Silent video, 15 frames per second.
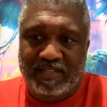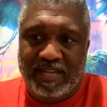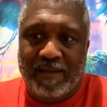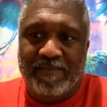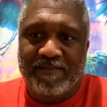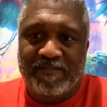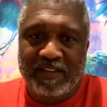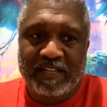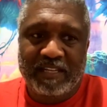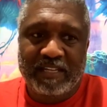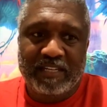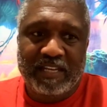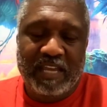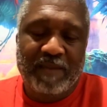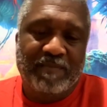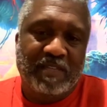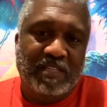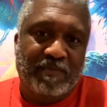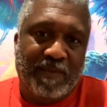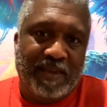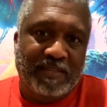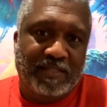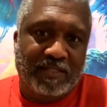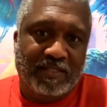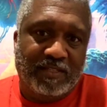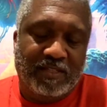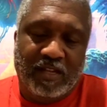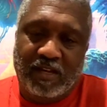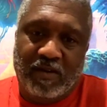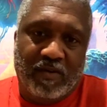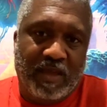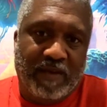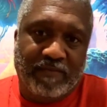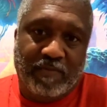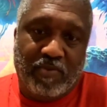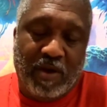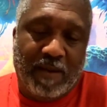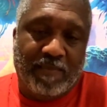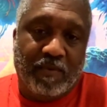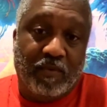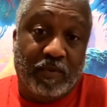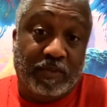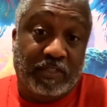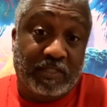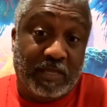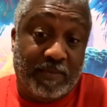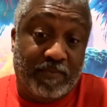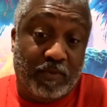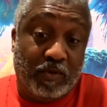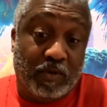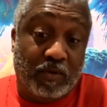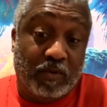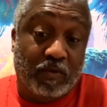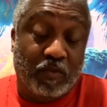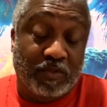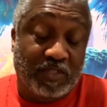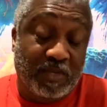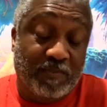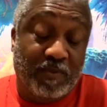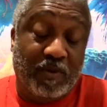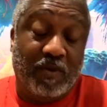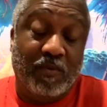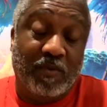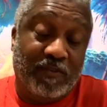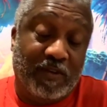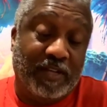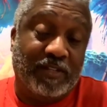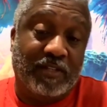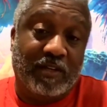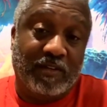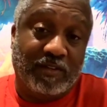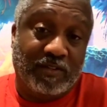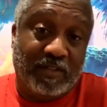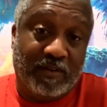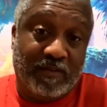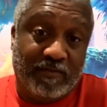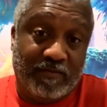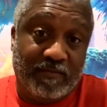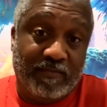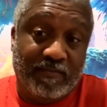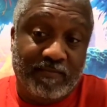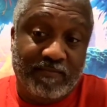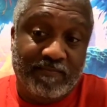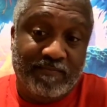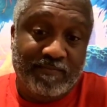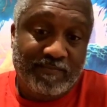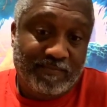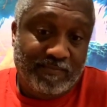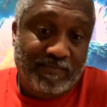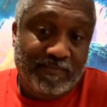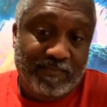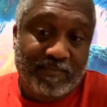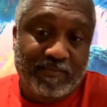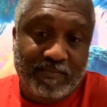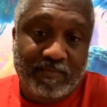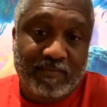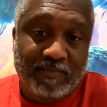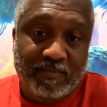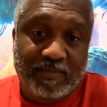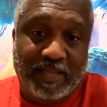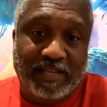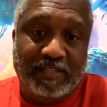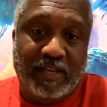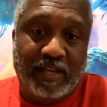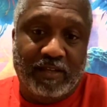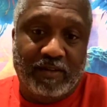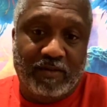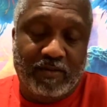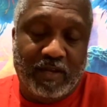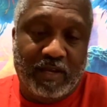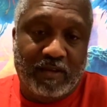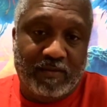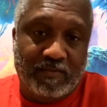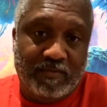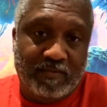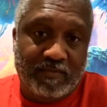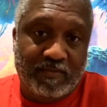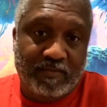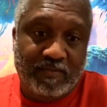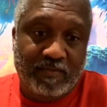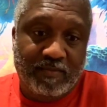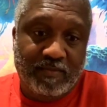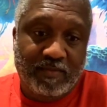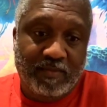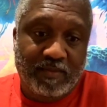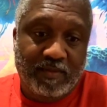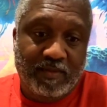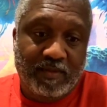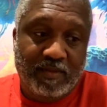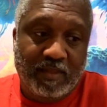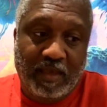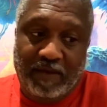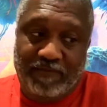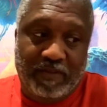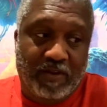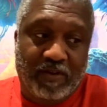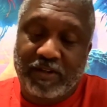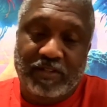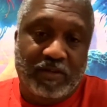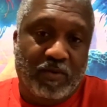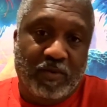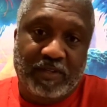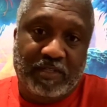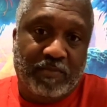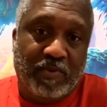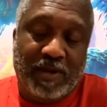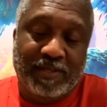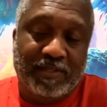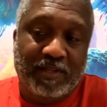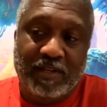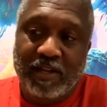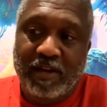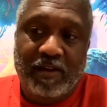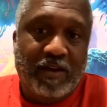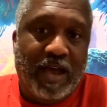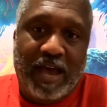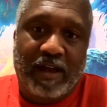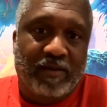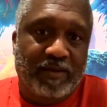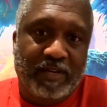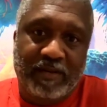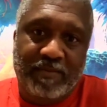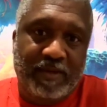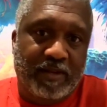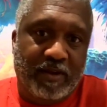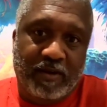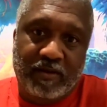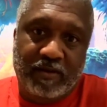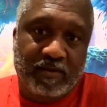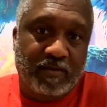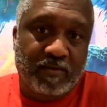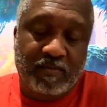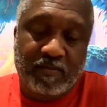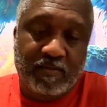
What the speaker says: Stop filling empty spaces that don't have the proper reciprocal reflection of yourself. That's how you do that. If there is no reciprocity there, I don't need to be there.